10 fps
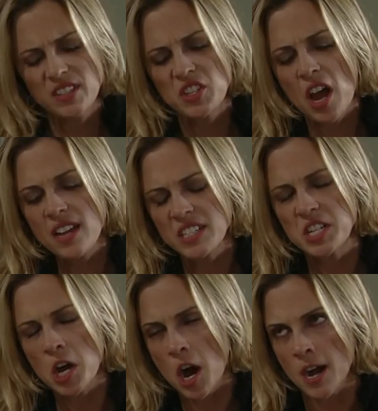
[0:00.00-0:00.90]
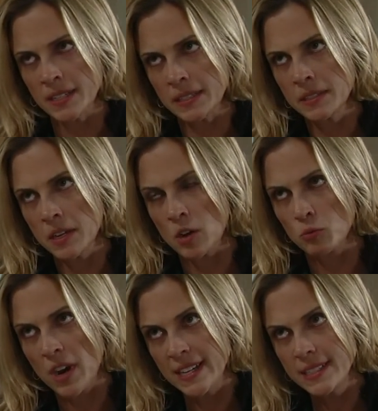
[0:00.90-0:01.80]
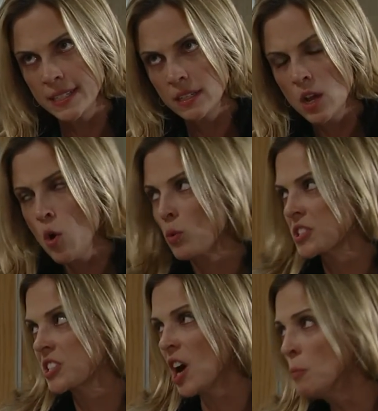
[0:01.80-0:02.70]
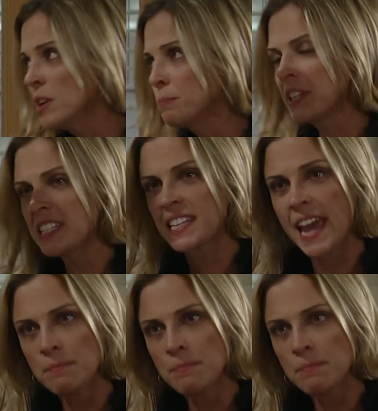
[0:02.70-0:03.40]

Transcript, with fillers: He's not gone, all right? Will someone please